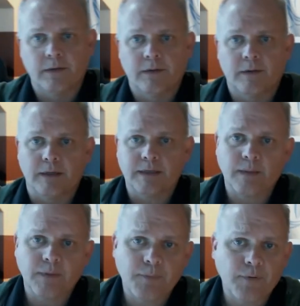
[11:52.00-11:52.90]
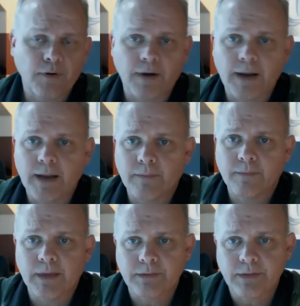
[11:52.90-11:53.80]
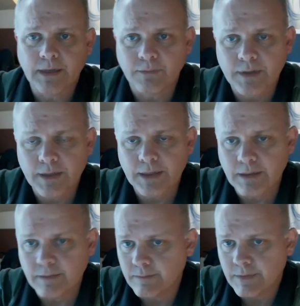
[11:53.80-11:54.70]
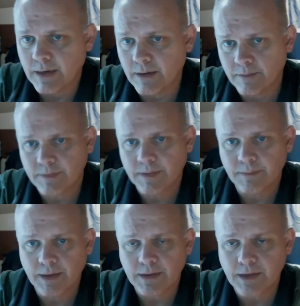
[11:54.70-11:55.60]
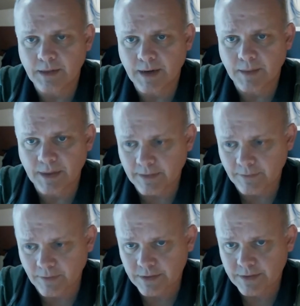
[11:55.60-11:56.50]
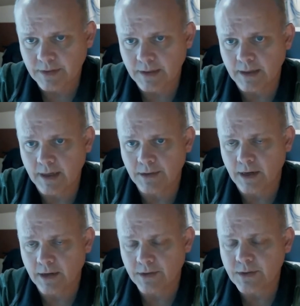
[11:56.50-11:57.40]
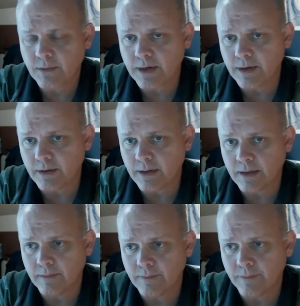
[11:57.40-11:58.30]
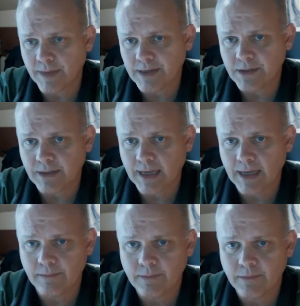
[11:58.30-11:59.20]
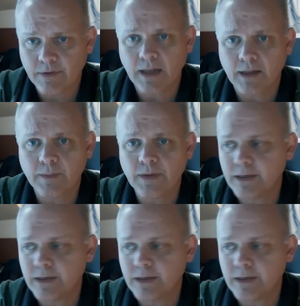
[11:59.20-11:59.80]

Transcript: assembly program, it really, you know, it's going to make a big difference. I also want to mention that you're not limited